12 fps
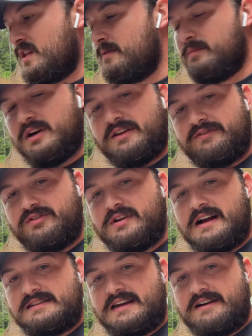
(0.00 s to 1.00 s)
But if you
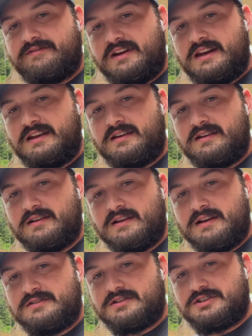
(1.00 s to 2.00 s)
guys have any
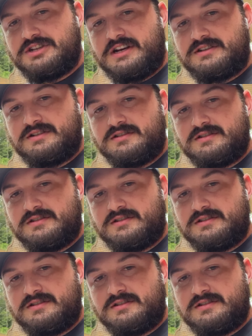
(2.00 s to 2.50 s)
suggestions